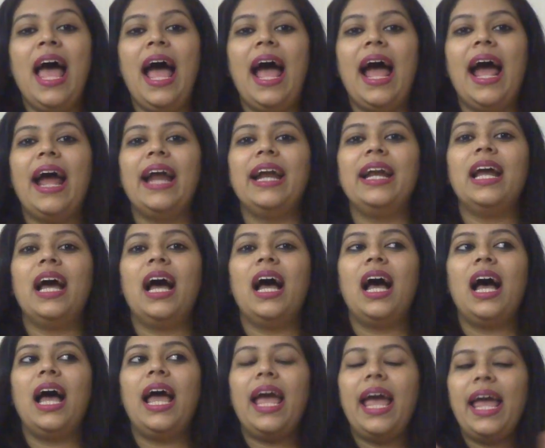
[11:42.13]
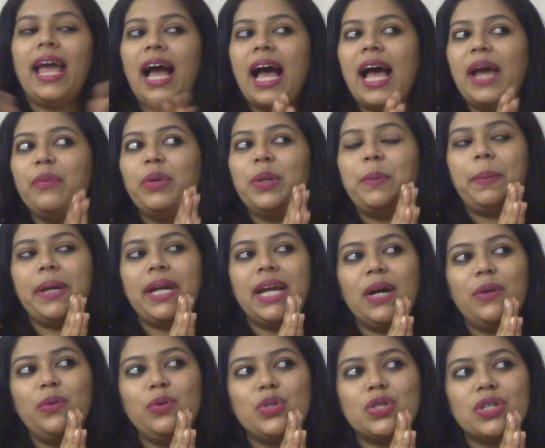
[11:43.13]
and I would pick
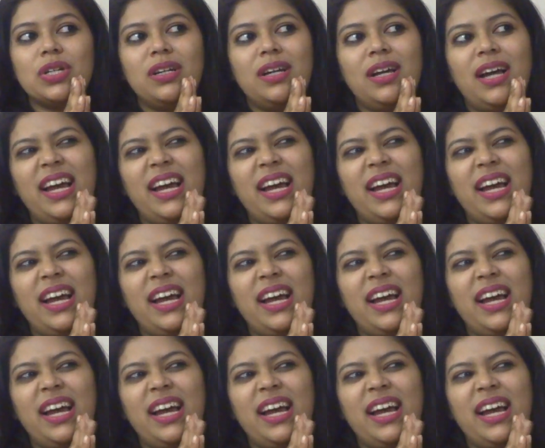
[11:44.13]
out,